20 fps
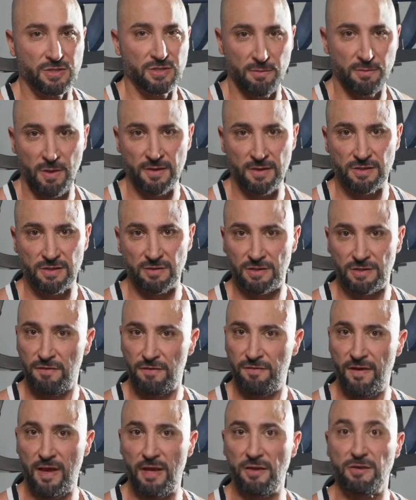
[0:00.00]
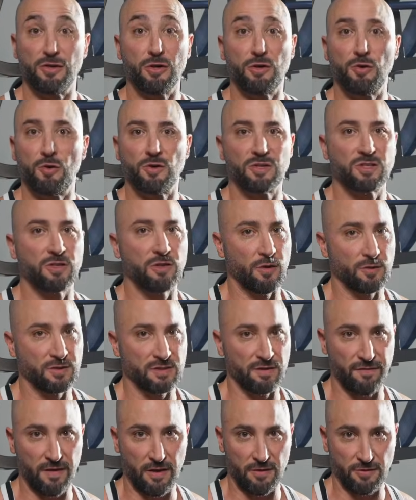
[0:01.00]
the muscle to failure or as close to
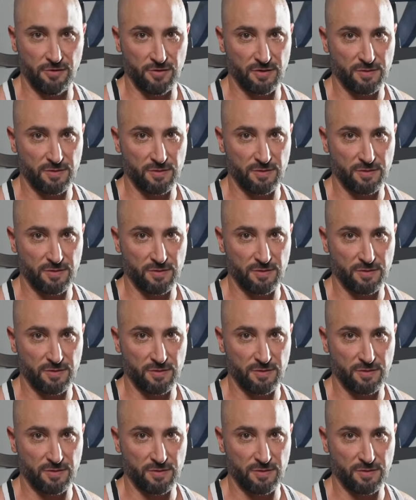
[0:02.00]
failure as